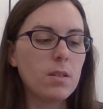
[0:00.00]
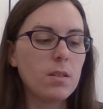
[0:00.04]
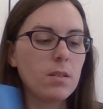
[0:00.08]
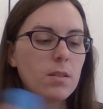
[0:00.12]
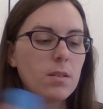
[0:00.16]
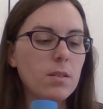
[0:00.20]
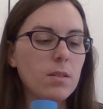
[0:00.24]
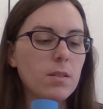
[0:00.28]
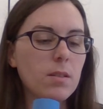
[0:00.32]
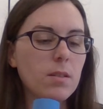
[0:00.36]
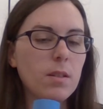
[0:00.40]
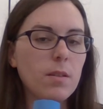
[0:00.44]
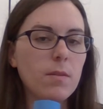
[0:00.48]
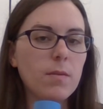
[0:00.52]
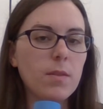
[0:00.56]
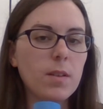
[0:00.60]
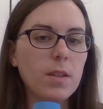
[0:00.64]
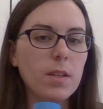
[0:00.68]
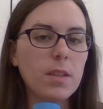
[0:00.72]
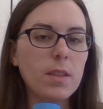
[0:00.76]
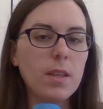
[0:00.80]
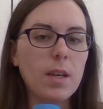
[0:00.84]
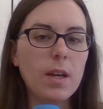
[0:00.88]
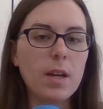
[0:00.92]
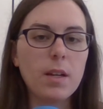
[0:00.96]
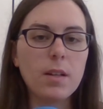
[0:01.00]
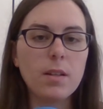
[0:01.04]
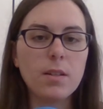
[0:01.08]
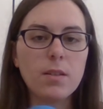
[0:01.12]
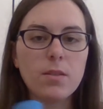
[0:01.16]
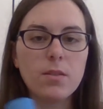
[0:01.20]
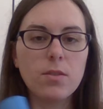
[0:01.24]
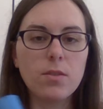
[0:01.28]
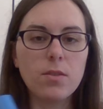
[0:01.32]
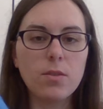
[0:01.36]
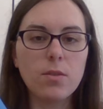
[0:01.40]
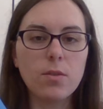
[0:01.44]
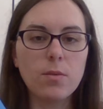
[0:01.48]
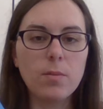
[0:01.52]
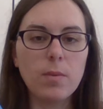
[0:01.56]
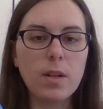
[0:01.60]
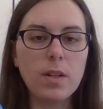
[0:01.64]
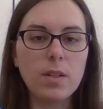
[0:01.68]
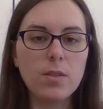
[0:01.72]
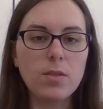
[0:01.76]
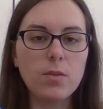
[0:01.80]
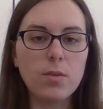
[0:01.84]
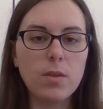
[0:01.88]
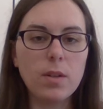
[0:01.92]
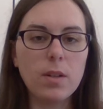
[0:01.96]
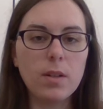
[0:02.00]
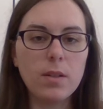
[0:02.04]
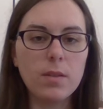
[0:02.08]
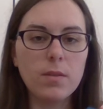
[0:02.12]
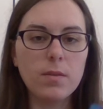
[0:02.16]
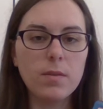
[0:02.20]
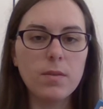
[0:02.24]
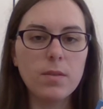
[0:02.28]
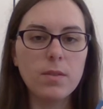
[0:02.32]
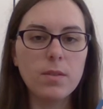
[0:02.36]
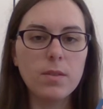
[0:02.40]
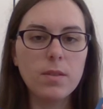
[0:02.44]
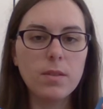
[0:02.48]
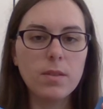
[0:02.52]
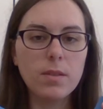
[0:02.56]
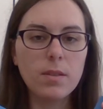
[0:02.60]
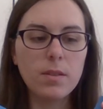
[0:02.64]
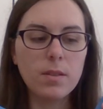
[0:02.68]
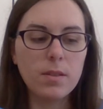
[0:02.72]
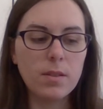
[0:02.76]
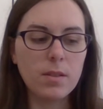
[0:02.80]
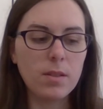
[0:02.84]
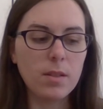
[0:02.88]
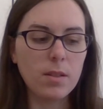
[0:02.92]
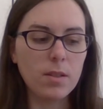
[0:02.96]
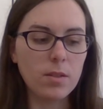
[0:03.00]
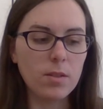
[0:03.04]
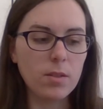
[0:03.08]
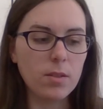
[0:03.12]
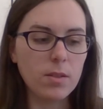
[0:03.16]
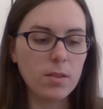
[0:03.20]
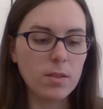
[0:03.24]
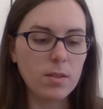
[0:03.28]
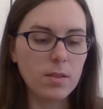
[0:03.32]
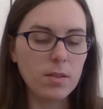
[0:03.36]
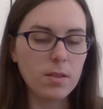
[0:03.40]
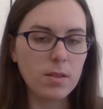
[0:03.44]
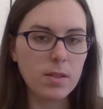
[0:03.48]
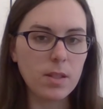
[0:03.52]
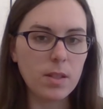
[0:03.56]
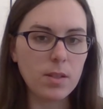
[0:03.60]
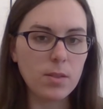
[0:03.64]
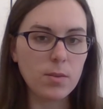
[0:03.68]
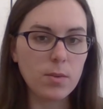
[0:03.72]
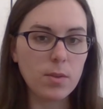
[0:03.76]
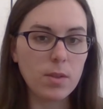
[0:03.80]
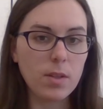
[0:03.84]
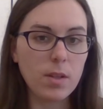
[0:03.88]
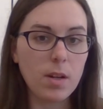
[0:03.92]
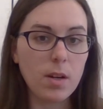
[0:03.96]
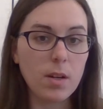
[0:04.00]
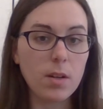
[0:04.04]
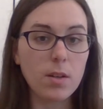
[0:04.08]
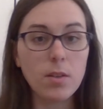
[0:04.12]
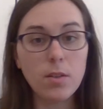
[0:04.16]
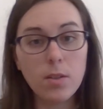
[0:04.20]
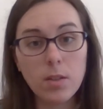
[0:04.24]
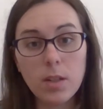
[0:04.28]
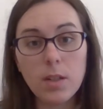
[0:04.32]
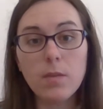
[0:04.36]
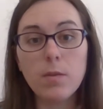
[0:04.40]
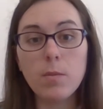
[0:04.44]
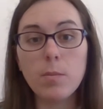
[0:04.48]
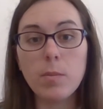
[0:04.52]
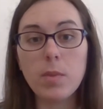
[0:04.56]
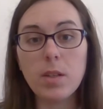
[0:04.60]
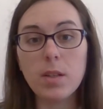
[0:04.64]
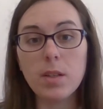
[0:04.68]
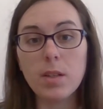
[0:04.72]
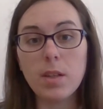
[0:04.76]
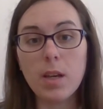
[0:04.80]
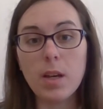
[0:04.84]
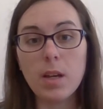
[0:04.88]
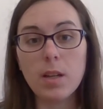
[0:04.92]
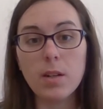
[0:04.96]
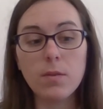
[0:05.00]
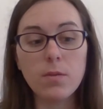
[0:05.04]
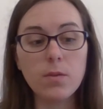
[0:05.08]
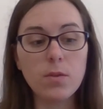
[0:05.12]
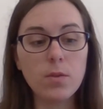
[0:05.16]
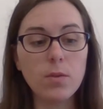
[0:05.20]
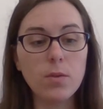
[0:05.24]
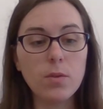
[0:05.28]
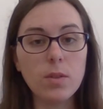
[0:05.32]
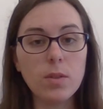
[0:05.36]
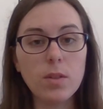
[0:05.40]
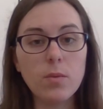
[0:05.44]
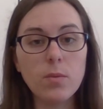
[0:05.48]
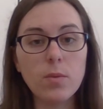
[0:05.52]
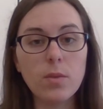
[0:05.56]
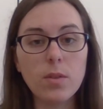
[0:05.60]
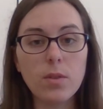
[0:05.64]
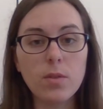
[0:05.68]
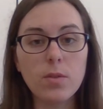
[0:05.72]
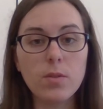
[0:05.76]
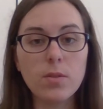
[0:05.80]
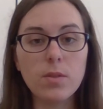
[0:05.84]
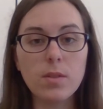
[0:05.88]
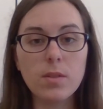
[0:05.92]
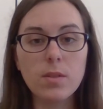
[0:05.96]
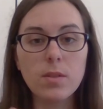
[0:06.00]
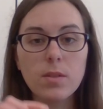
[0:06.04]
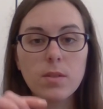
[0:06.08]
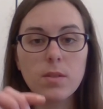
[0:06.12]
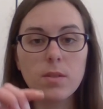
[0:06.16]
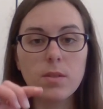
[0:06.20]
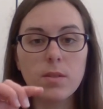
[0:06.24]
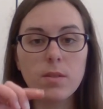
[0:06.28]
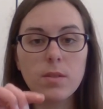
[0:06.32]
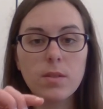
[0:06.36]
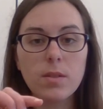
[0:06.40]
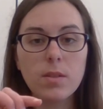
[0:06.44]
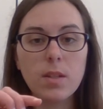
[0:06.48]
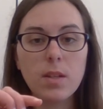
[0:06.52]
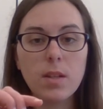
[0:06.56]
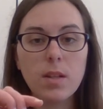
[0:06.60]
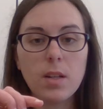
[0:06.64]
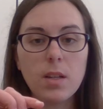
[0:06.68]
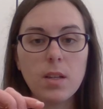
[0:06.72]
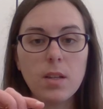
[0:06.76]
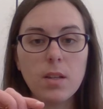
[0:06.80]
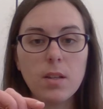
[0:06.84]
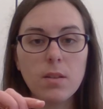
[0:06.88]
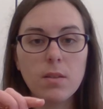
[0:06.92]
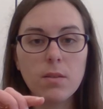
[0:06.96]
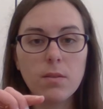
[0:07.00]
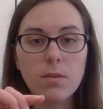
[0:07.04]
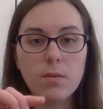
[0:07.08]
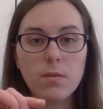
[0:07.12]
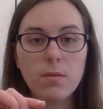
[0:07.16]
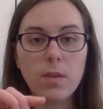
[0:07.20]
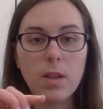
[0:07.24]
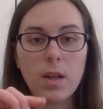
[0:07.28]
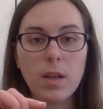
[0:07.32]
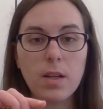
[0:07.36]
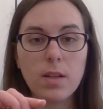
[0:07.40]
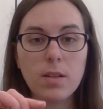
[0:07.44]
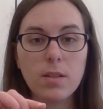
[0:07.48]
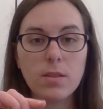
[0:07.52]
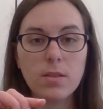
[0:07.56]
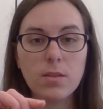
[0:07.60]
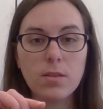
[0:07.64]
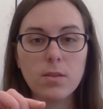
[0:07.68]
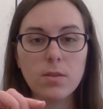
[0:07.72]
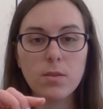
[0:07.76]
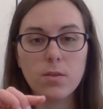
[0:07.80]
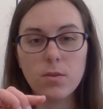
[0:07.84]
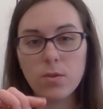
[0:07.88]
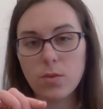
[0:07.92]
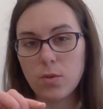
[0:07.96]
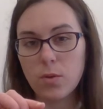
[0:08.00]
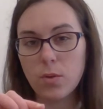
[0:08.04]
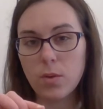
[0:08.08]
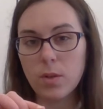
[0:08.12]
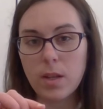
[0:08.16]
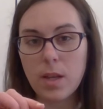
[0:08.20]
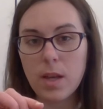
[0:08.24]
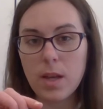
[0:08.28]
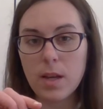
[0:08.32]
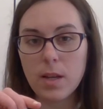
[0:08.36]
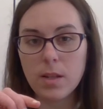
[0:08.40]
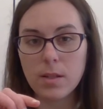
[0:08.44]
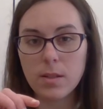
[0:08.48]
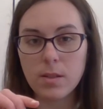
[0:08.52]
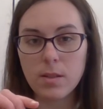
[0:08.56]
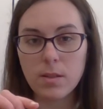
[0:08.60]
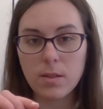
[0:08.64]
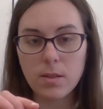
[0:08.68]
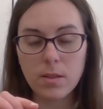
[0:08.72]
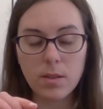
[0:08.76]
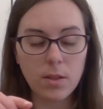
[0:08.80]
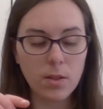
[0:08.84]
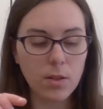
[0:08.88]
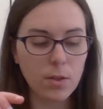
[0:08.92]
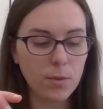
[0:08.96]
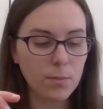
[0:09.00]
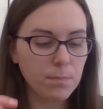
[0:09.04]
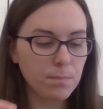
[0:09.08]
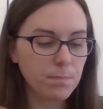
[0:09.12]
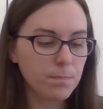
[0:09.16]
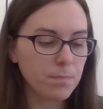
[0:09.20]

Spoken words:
stuff like that should remind you of a cylinder, because that's what they are. Could even be a can of tuna, one of those skinny, flat, short cans, you know.